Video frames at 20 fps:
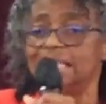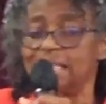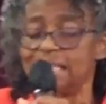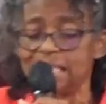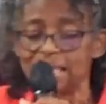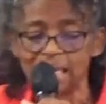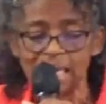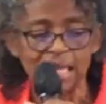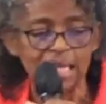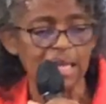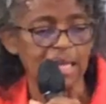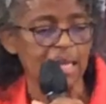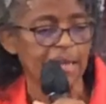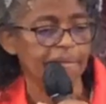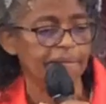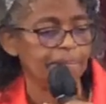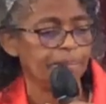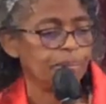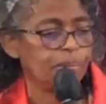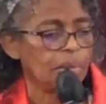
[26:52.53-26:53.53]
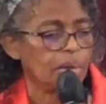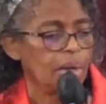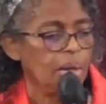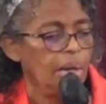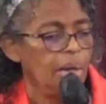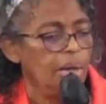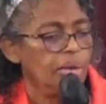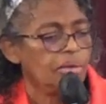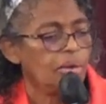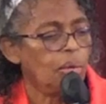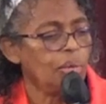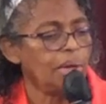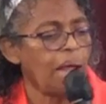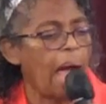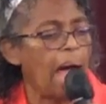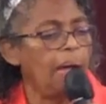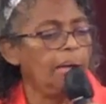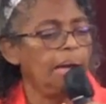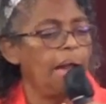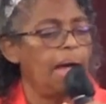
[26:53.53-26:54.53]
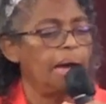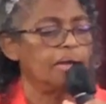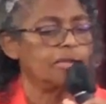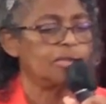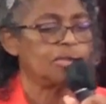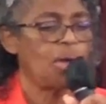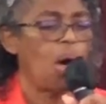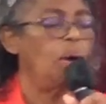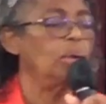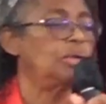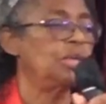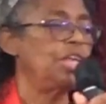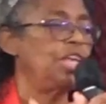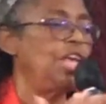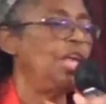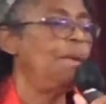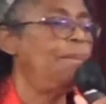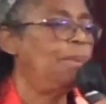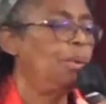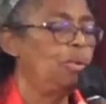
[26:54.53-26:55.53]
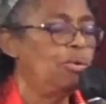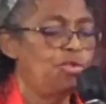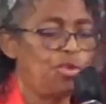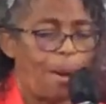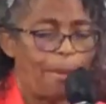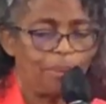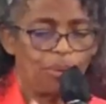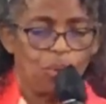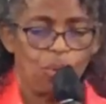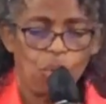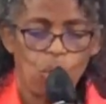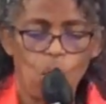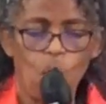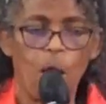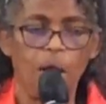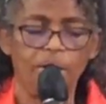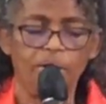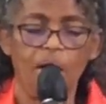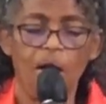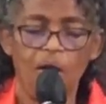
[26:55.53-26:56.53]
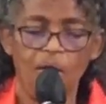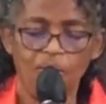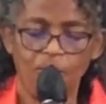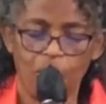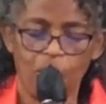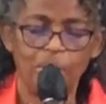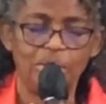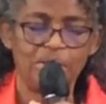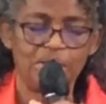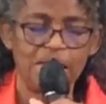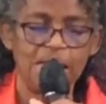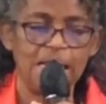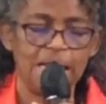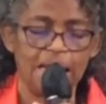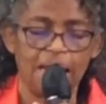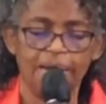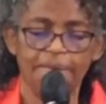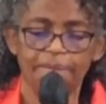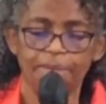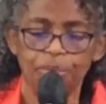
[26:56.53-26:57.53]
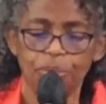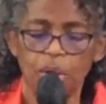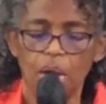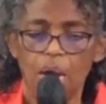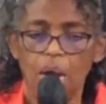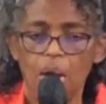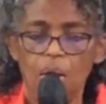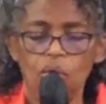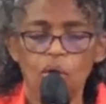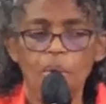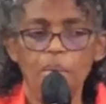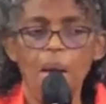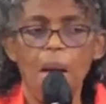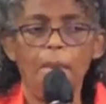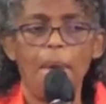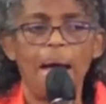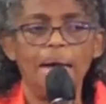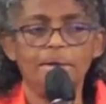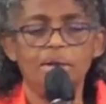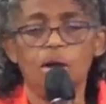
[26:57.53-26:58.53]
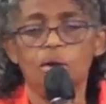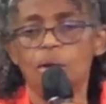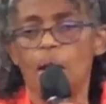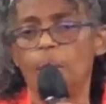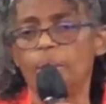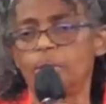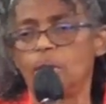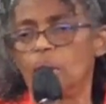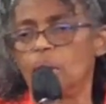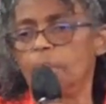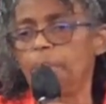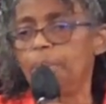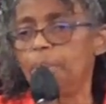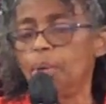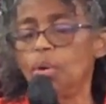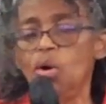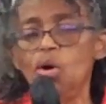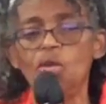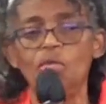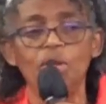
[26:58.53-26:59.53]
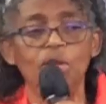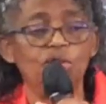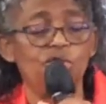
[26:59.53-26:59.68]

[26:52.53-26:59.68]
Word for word: sin. So now let us go to Hebrews chapter 1, verse 10. Remember, I told you I was going to prove in